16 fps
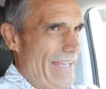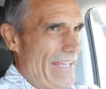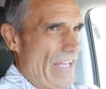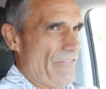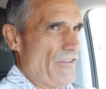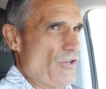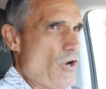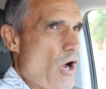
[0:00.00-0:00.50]

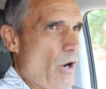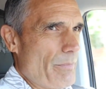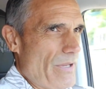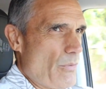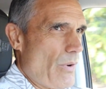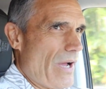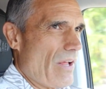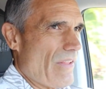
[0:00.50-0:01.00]
If you know
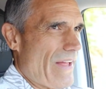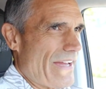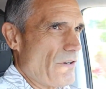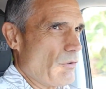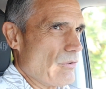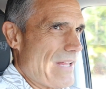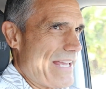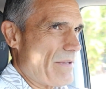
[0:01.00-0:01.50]
me well, I
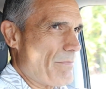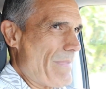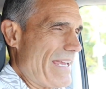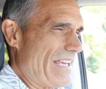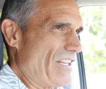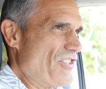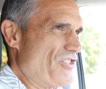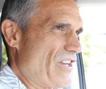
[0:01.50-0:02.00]
don't like
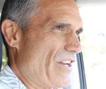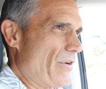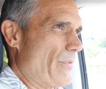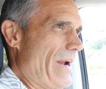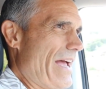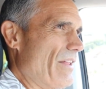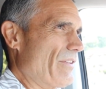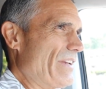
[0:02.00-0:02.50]
making
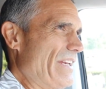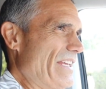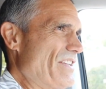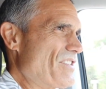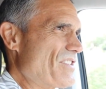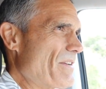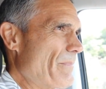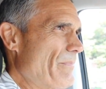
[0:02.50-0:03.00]

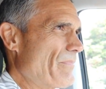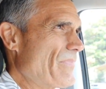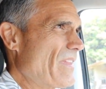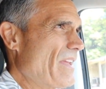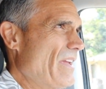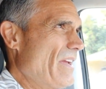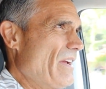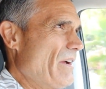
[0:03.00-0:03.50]
generalities,
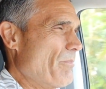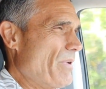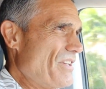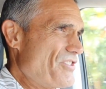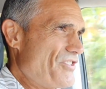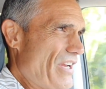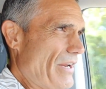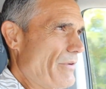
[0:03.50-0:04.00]

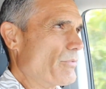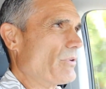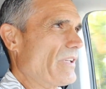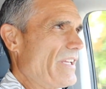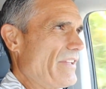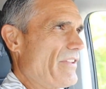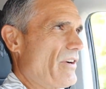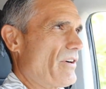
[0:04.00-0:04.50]
but
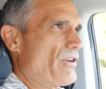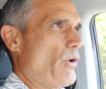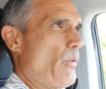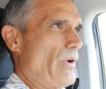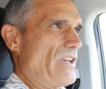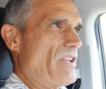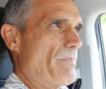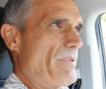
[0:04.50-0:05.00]
generally they're
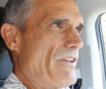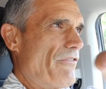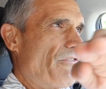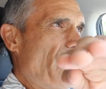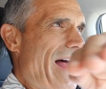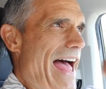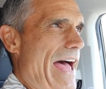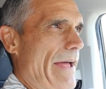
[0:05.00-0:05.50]
going to be
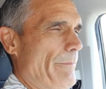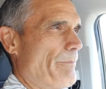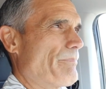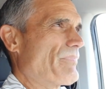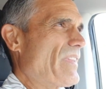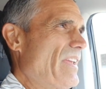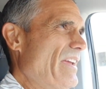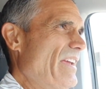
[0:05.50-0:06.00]
flat.
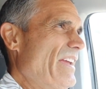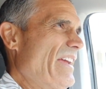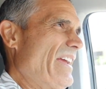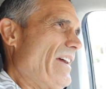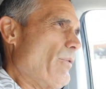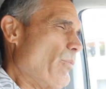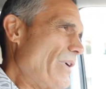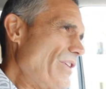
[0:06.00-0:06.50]

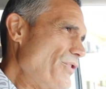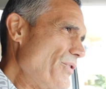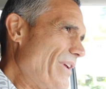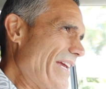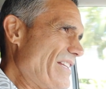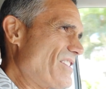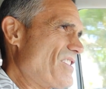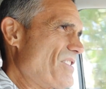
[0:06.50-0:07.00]
When you
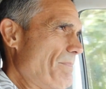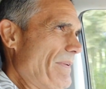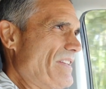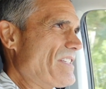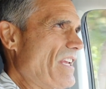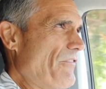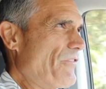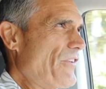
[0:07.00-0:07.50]
get
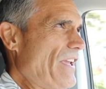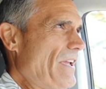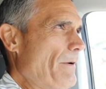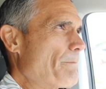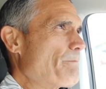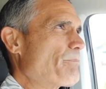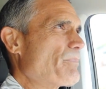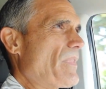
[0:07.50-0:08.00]

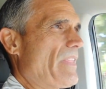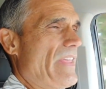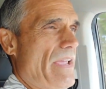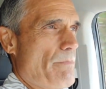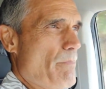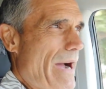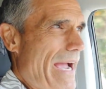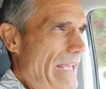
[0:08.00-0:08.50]
specific,
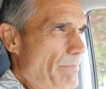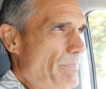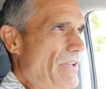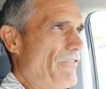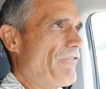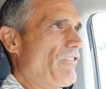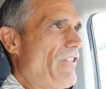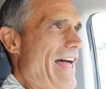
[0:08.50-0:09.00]
they might
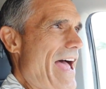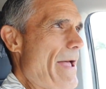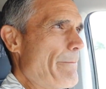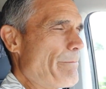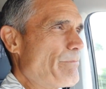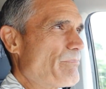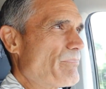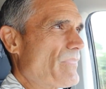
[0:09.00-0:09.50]
be
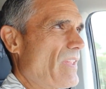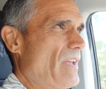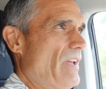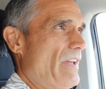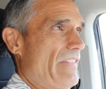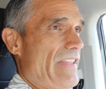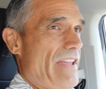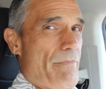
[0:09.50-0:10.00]
flat.
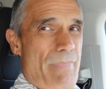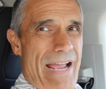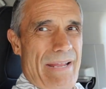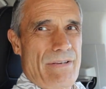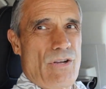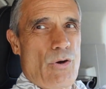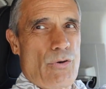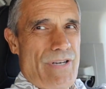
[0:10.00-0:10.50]
They
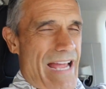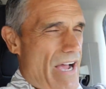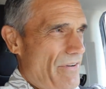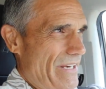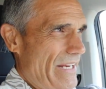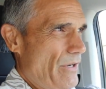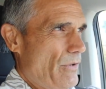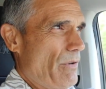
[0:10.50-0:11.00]
might go
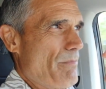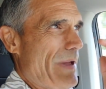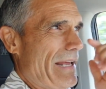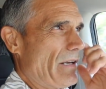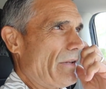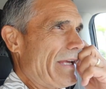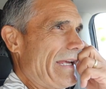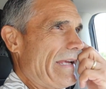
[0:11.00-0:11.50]
down
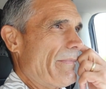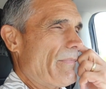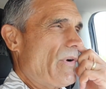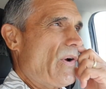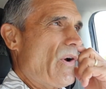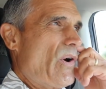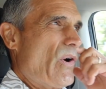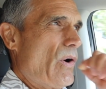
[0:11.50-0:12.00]
incrementally.
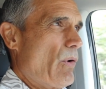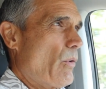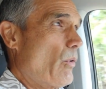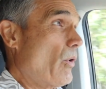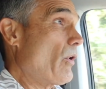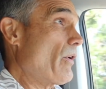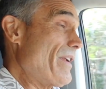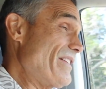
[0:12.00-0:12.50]

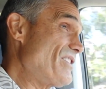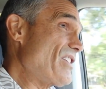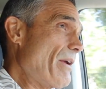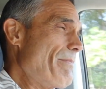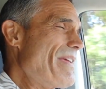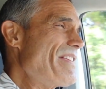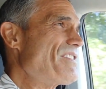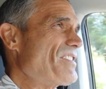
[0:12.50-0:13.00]
Or in
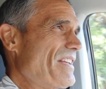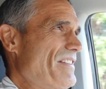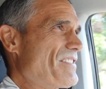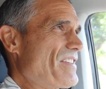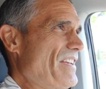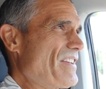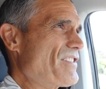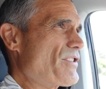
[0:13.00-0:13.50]
some
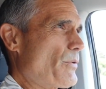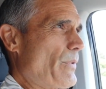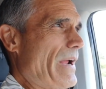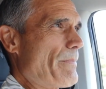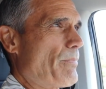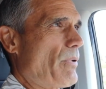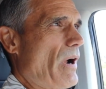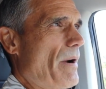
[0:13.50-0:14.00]
instances, the
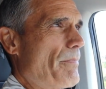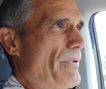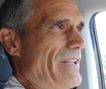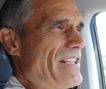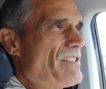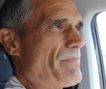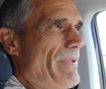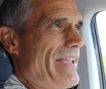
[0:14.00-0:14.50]
right
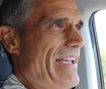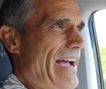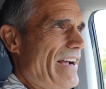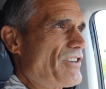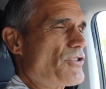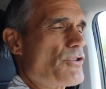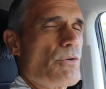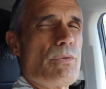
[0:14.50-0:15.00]
properties may
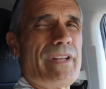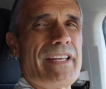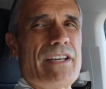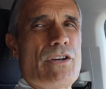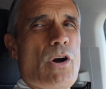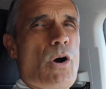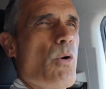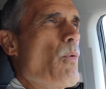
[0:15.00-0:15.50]

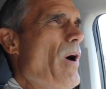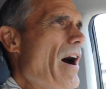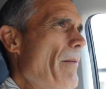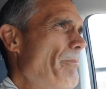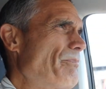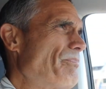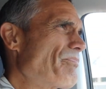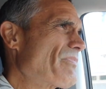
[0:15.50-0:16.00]
actually go up.